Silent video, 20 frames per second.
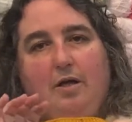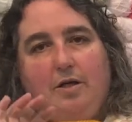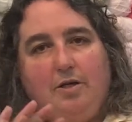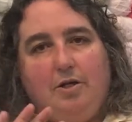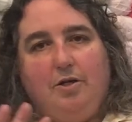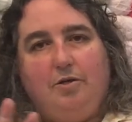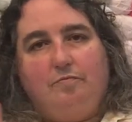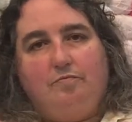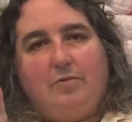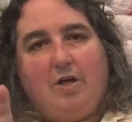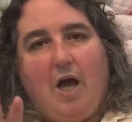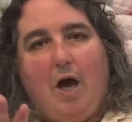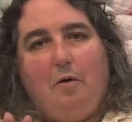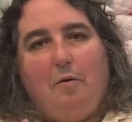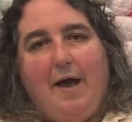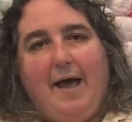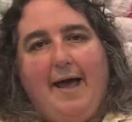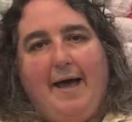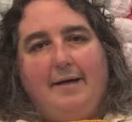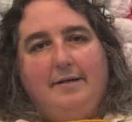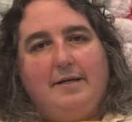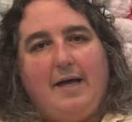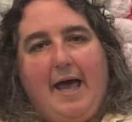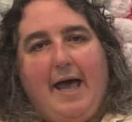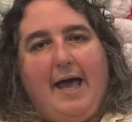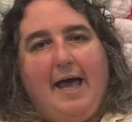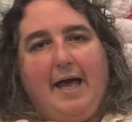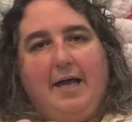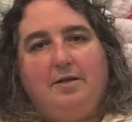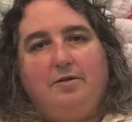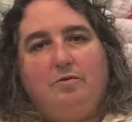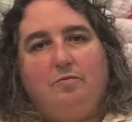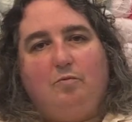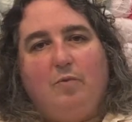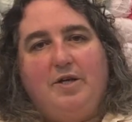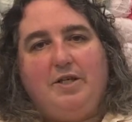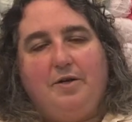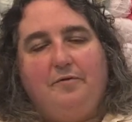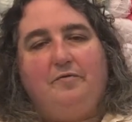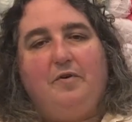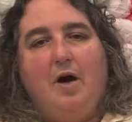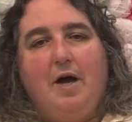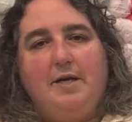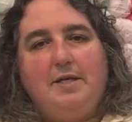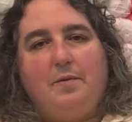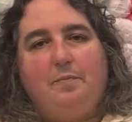you go out and when you find